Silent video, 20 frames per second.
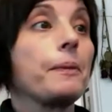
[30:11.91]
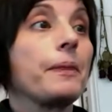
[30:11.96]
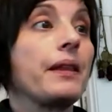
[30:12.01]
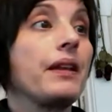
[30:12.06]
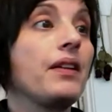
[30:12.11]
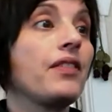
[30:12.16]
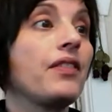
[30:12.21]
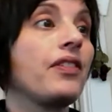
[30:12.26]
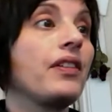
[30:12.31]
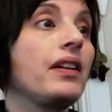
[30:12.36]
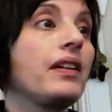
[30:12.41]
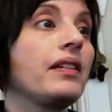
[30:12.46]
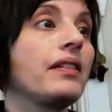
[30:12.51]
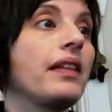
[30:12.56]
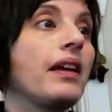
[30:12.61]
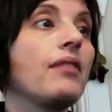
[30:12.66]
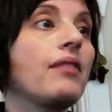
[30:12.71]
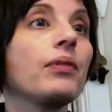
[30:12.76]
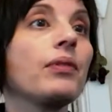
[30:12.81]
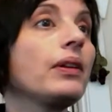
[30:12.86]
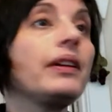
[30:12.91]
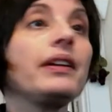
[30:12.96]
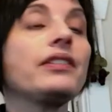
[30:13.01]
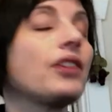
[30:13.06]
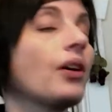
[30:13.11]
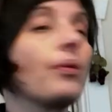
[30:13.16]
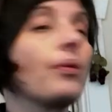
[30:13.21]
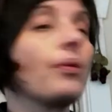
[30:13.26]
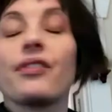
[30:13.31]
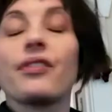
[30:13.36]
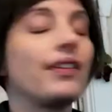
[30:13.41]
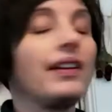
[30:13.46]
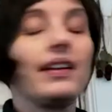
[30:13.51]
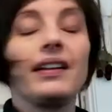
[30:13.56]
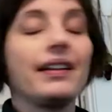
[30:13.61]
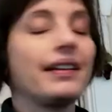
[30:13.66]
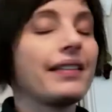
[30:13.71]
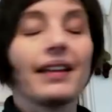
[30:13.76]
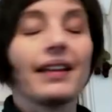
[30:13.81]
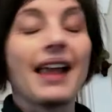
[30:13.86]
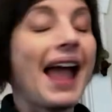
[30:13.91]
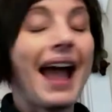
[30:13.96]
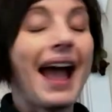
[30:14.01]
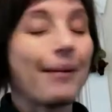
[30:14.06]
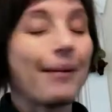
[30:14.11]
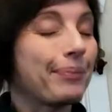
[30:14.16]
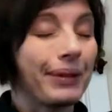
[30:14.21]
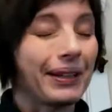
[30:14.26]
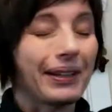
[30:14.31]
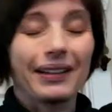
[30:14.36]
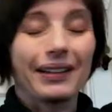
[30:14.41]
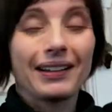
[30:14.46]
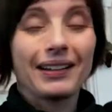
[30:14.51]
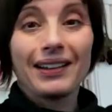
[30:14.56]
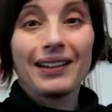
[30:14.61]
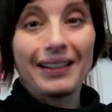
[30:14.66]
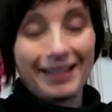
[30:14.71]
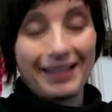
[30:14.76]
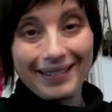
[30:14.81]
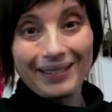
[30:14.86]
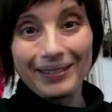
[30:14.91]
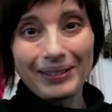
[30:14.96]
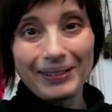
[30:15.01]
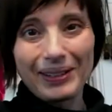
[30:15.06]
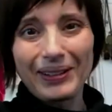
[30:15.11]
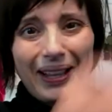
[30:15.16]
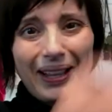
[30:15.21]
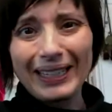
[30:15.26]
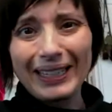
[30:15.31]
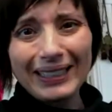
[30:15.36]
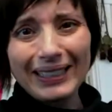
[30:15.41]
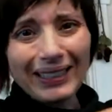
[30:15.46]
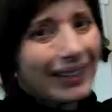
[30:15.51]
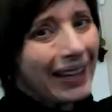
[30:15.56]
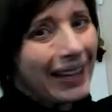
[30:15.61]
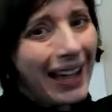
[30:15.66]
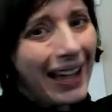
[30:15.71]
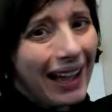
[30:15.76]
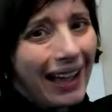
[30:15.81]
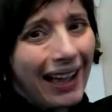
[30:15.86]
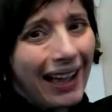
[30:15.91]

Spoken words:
is that they really don't see anything happening. And so they're like, yeah,